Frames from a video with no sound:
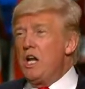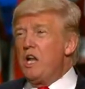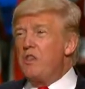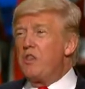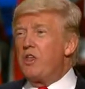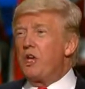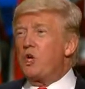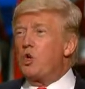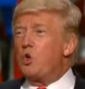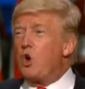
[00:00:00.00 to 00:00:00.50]

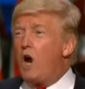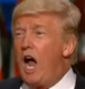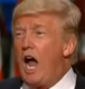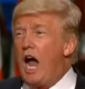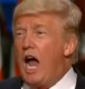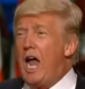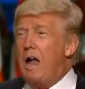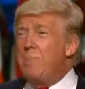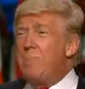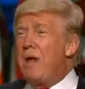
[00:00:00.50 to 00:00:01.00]
The
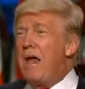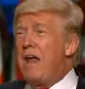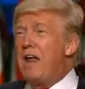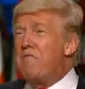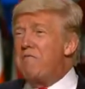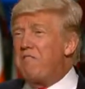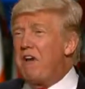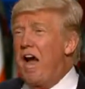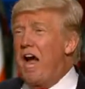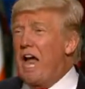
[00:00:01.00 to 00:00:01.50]
crime and
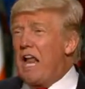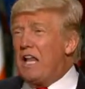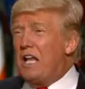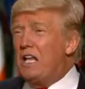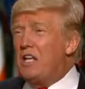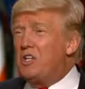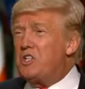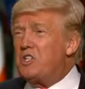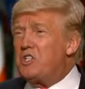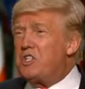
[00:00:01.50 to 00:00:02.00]

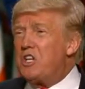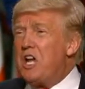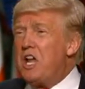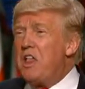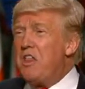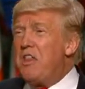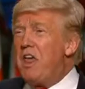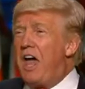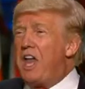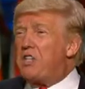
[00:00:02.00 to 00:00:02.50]
violence
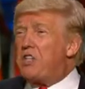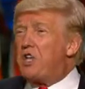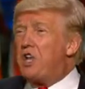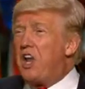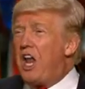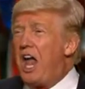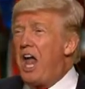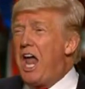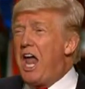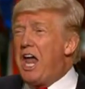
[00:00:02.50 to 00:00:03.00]
that
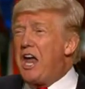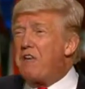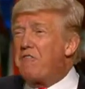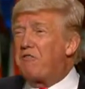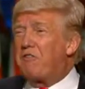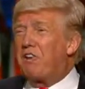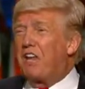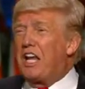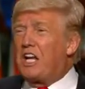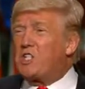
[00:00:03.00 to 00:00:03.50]
today
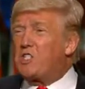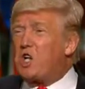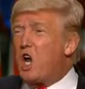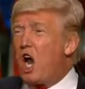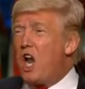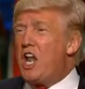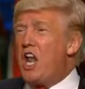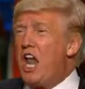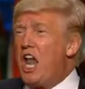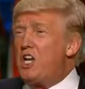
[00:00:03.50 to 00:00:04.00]
afflicts
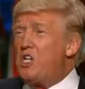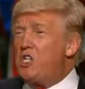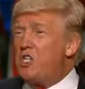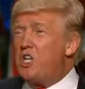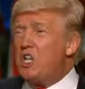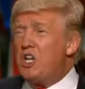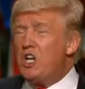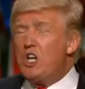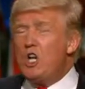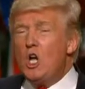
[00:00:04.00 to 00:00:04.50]
our
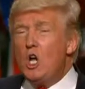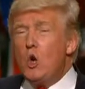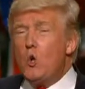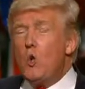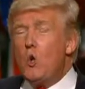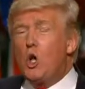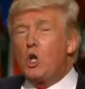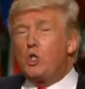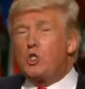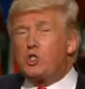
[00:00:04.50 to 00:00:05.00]
nation
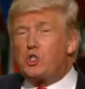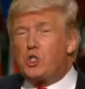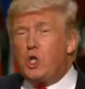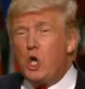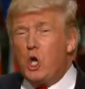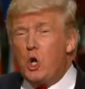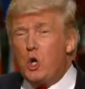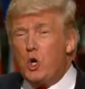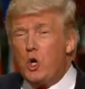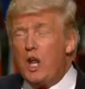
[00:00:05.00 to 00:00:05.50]
will
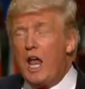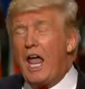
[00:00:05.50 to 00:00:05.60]
soon,